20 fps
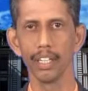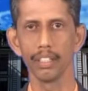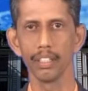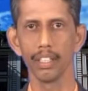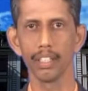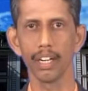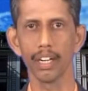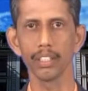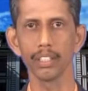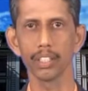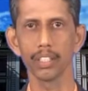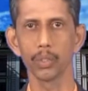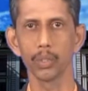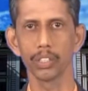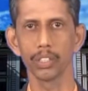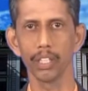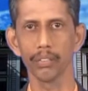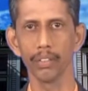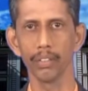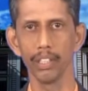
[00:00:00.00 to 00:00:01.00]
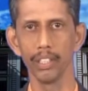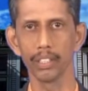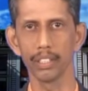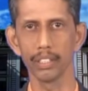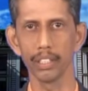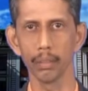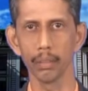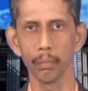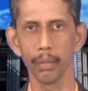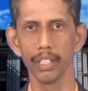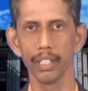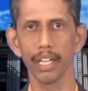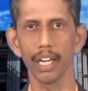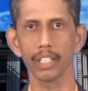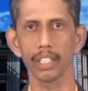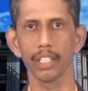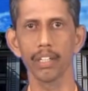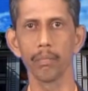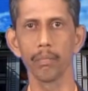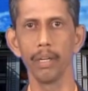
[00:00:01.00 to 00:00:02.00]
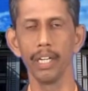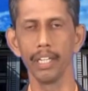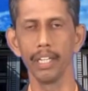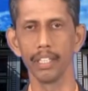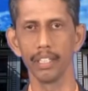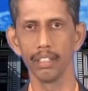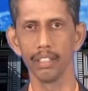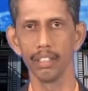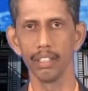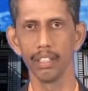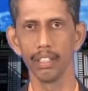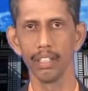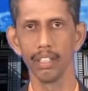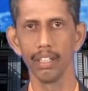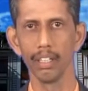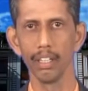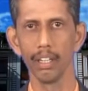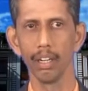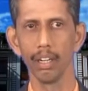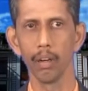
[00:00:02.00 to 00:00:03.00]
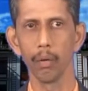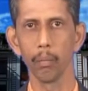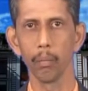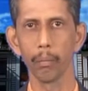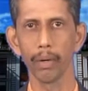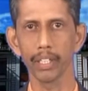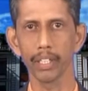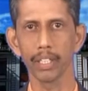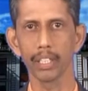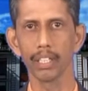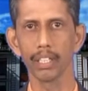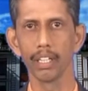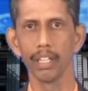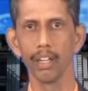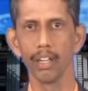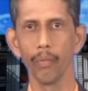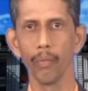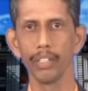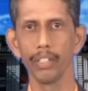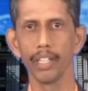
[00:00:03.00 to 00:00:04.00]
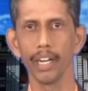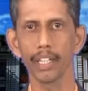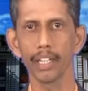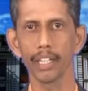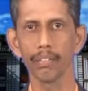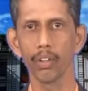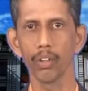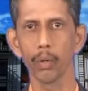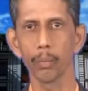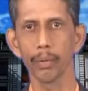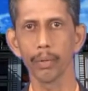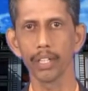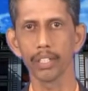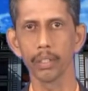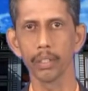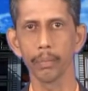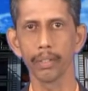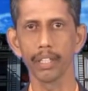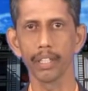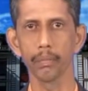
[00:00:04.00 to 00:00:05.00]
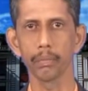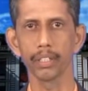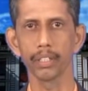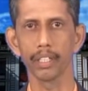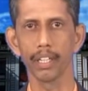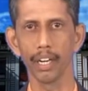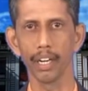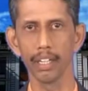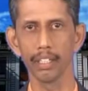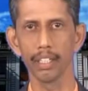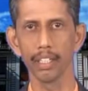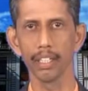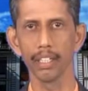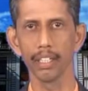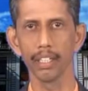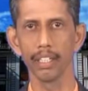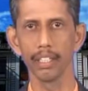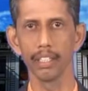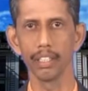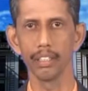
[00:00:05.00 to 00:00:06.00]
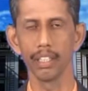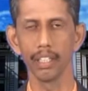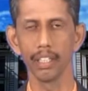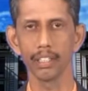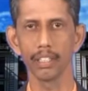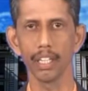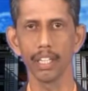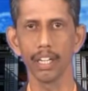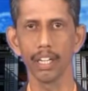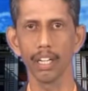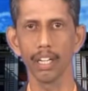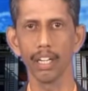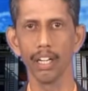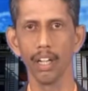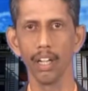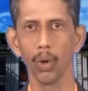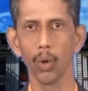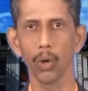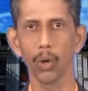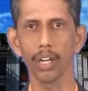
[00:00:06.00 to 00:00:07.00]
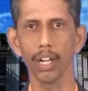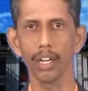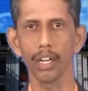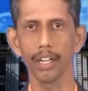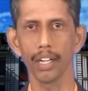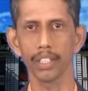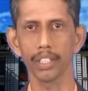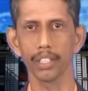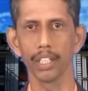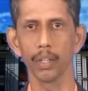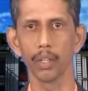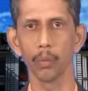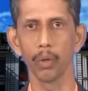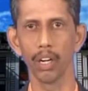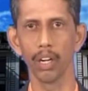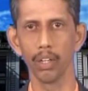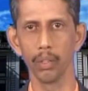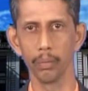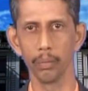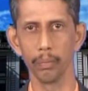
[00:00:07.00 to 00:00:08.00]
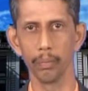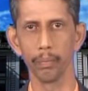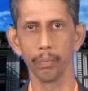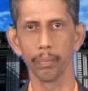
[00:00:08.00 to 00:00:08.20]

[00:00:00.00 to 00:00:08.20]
that rises to the surface by the action of bleeding. But when the rate of evaporation becomes greater, there is a local reduction in volume.